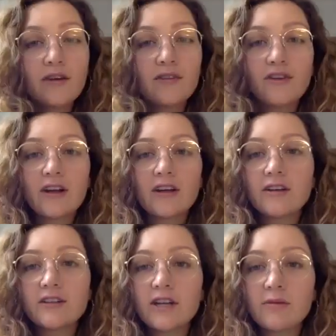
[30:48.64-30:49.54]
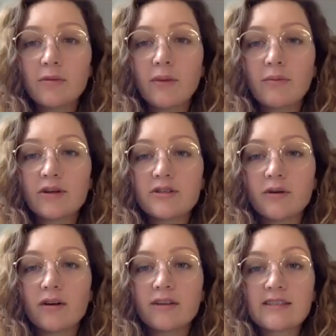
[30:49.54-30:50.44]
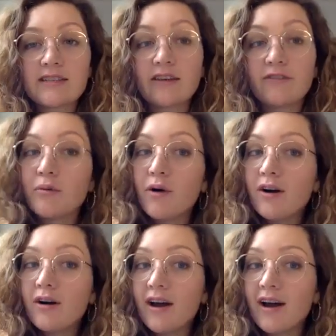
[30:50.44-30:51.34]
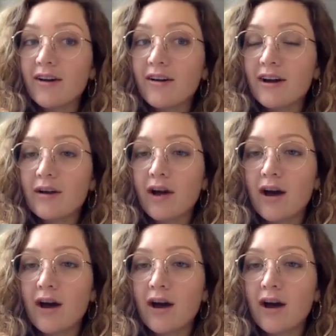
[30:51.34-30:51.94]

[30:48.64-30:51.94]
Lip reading: And for any chamber members who are listening, if you are hiring,